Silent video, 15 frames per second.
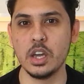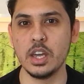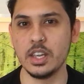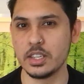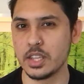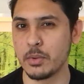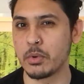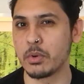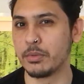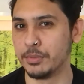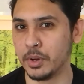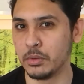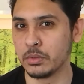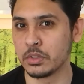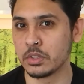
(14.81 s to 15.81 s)
Is there a
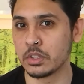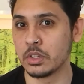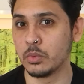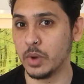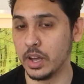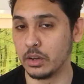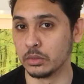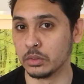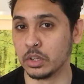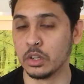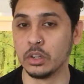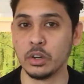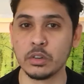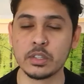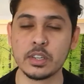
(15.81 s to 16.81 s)
revolt?
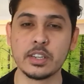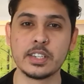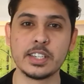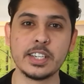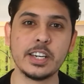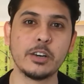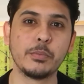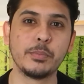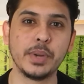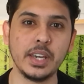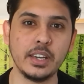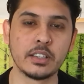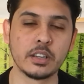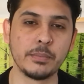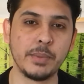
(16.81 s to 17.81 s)
Well, lots of
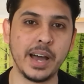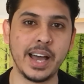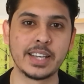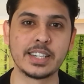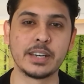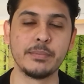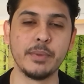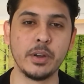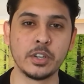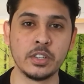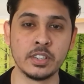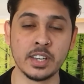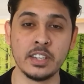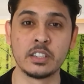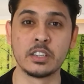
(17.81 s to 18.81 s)
CLPs are passing
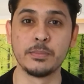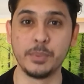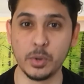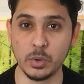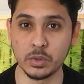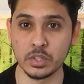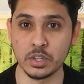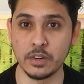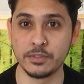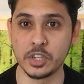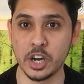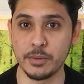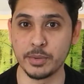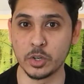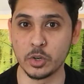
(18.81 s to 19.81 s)
motions in support
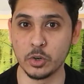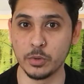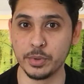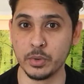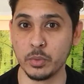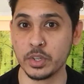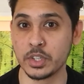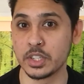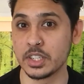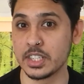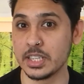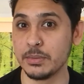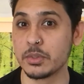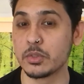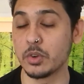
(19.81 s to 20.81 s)
of Jeremy Corbyn,
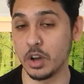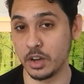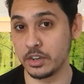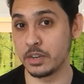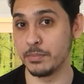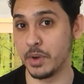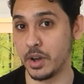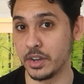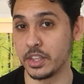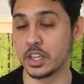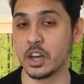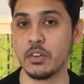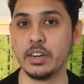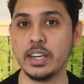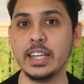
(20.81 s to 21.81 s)
which seems to undermine
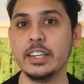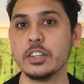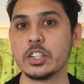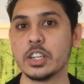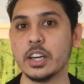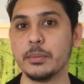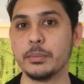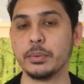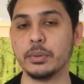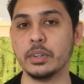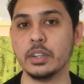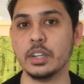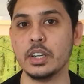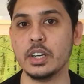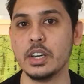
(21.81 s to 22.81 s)
the current leadership.
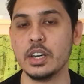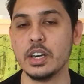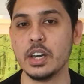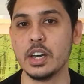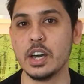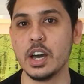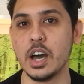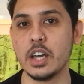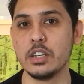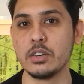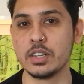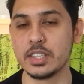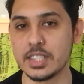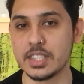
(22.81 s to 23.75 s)
You can